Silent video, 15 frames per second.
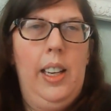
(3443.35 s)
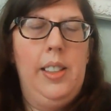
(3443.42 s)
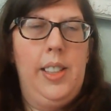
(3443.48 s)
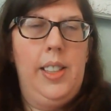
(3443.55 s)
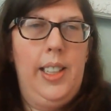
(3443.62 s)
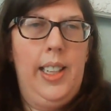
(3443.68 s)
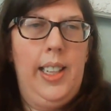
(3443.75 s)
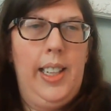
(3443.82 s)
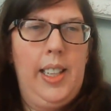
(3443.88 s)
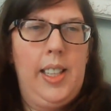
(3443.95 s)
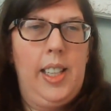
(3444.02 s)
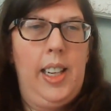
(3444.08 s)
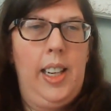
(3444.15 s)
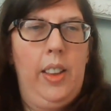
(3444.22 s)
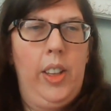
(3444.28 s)
Denise
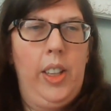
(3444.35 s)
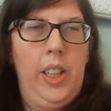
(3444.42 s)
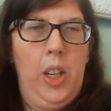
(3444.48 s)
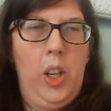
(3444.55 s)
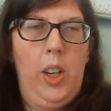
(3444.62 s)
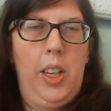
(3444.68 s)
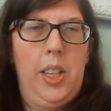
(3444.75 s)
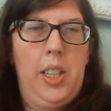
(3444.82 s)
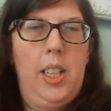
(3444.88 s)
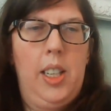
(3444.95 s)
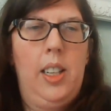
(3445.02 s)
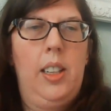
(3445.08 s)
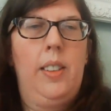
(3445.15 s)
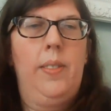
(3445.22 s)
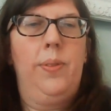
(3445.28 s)
in the nearest
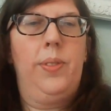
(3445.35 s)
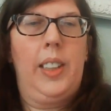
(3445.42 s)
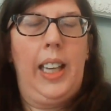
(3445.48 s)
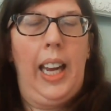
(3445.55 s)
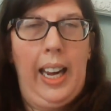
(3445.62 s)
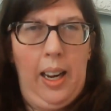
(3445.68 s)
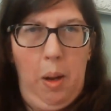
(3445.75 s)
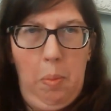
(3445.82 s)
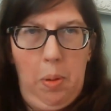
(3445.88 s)
camp